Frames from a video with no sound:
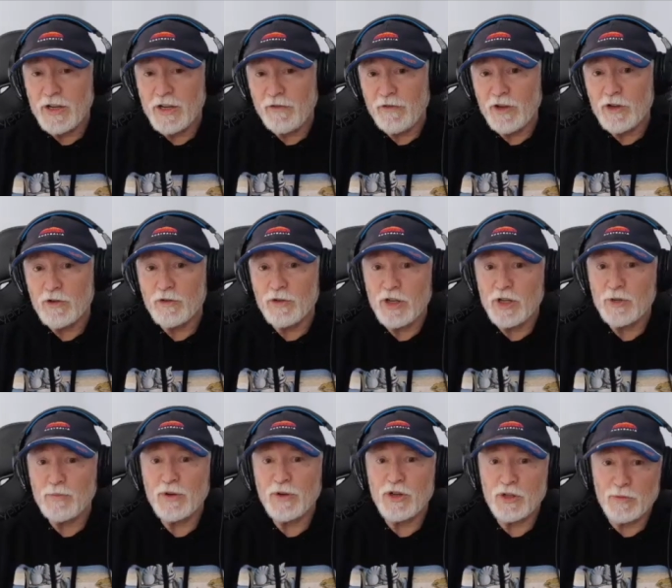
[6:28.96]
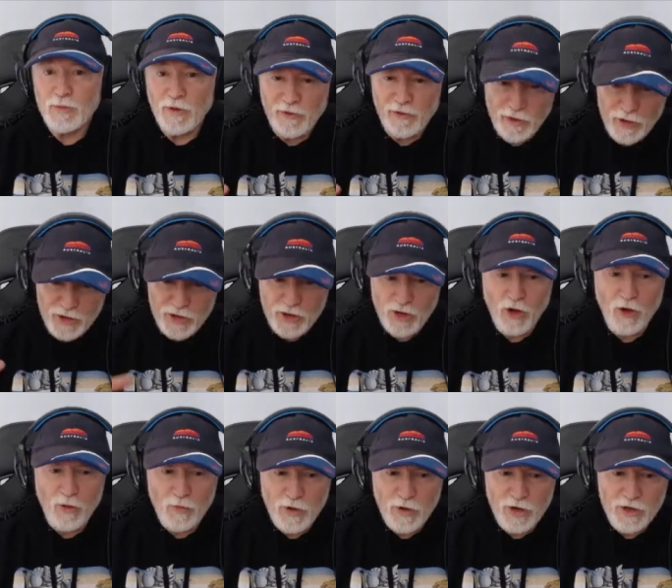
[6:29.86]
difficulties because my first
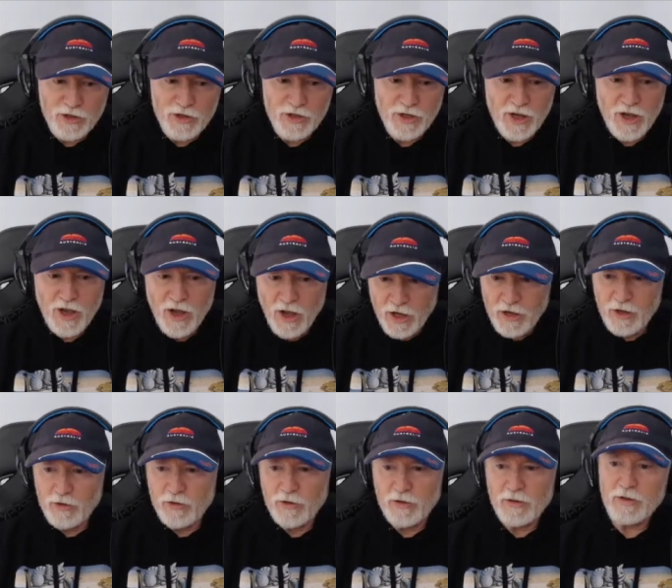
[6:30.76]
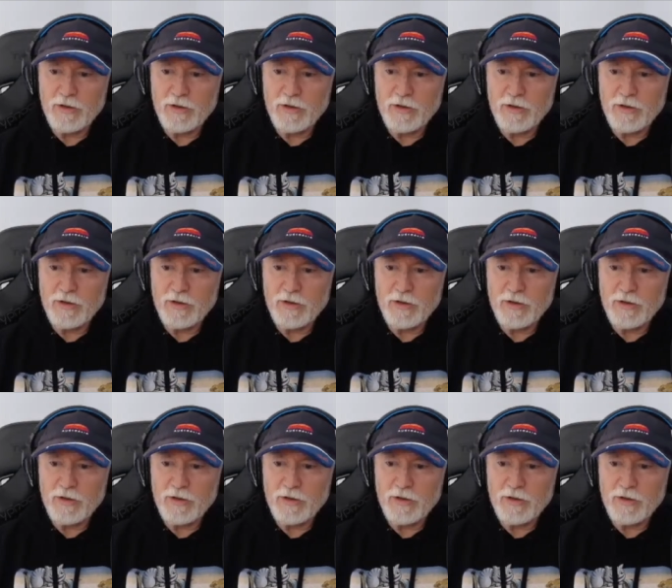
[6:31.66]
goal was I got,